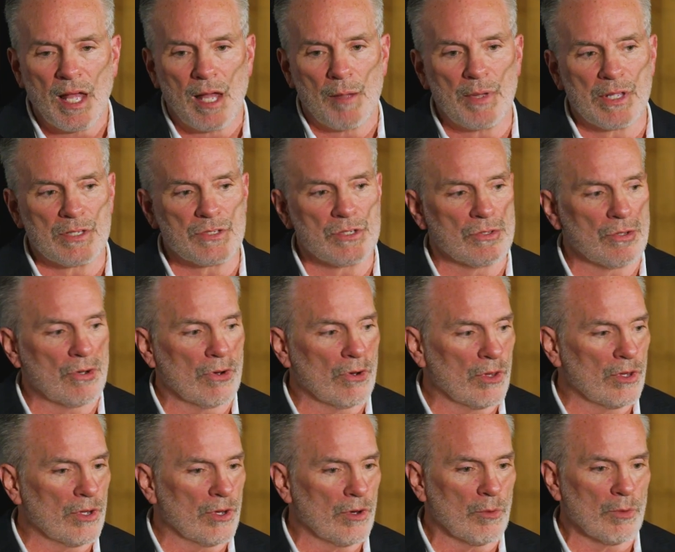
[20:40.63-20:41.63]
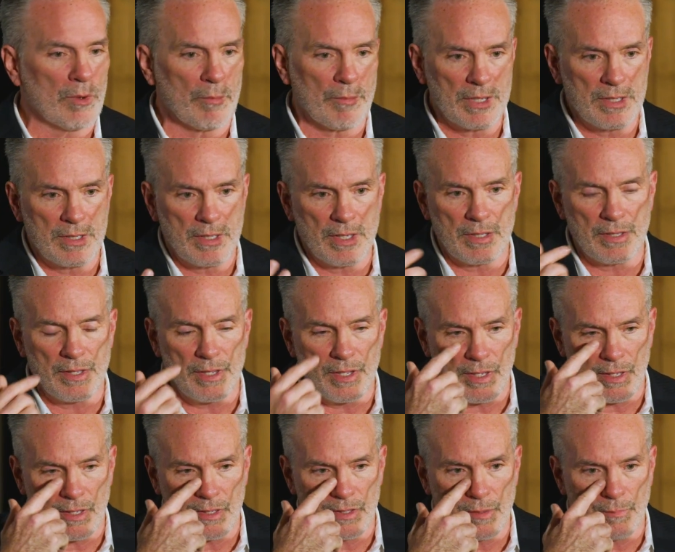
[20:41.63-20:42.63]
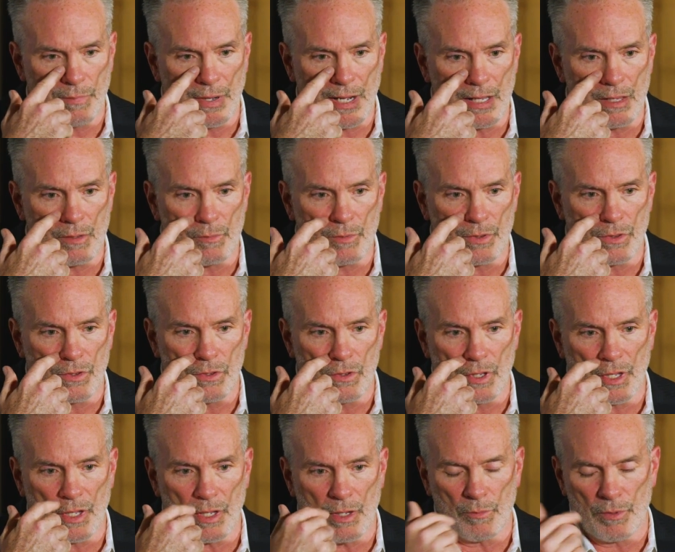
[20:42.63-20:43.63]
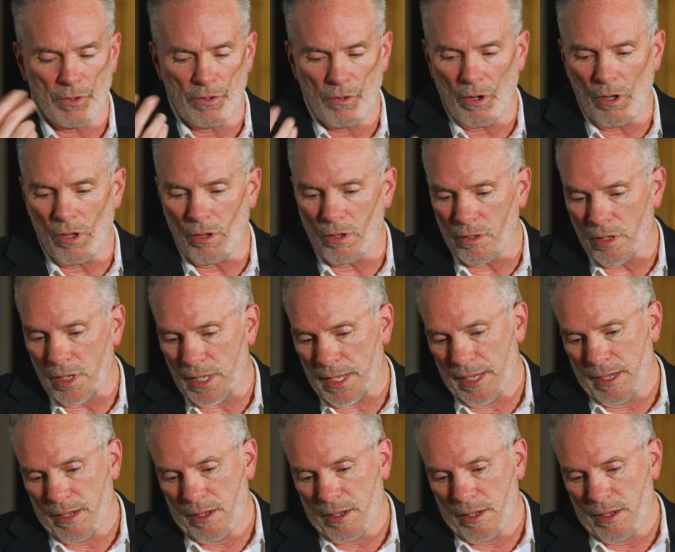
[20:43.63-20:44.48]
I mentioned earlier when we did the pilot with you all,